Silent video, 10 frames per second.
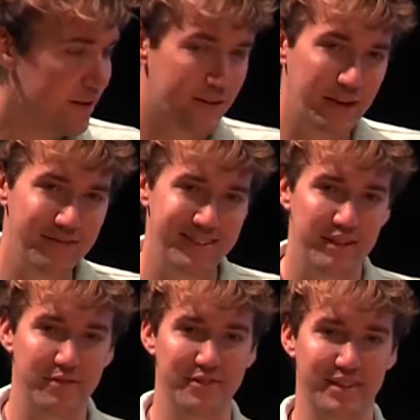To give a
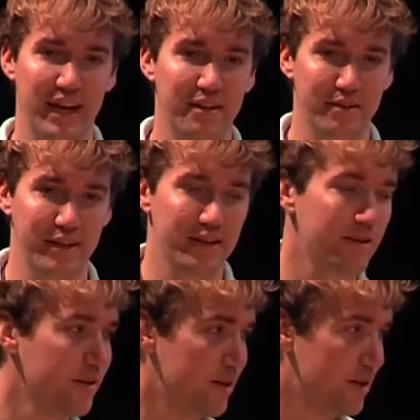sense of scale here,
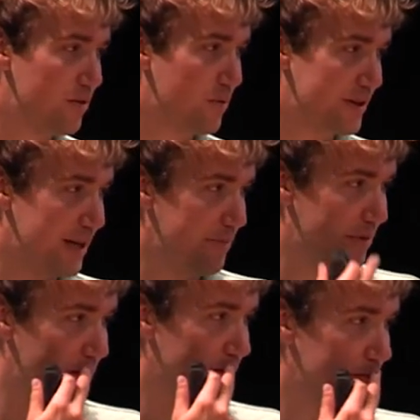WhatsApp
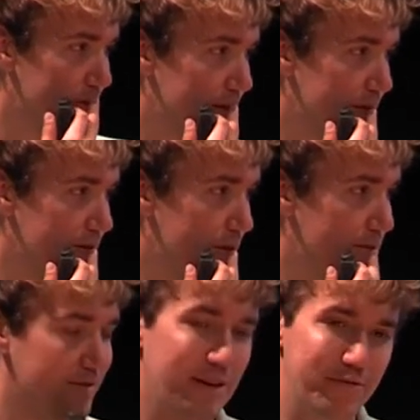alone
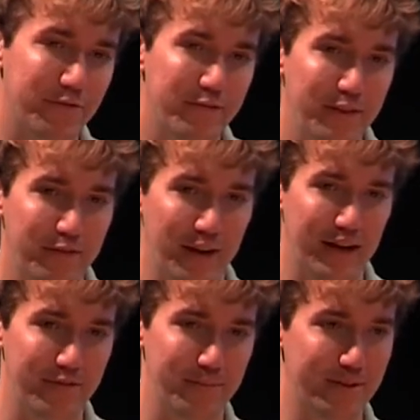encrypts around
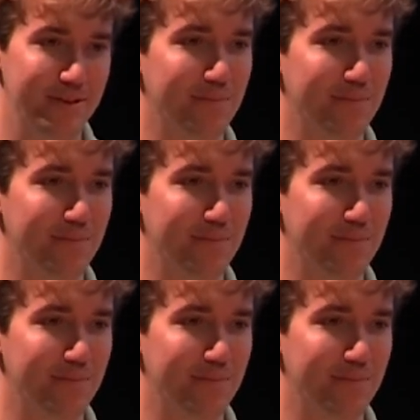55 billion